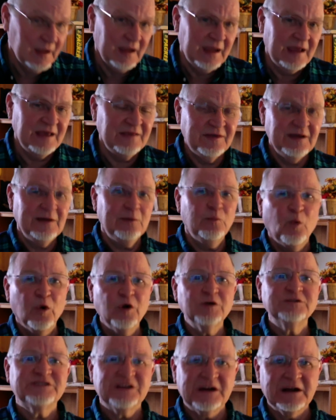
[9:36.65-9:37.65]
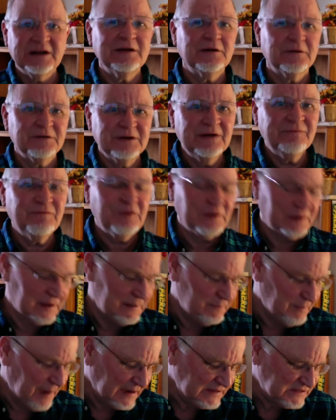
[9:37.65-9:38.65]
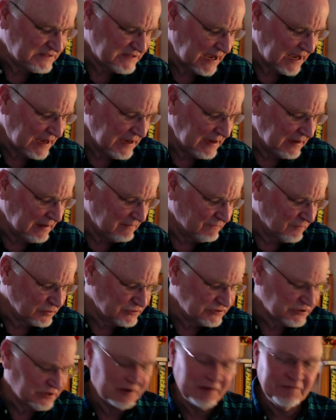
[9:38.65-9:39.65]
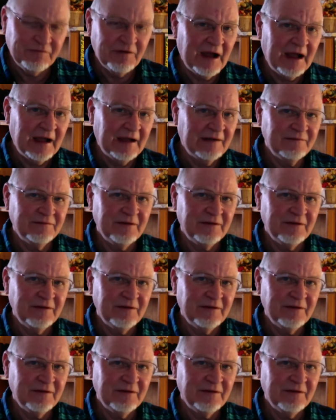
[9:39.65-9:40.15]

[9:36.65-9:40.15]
He then words it a little differently by saying in verse 35,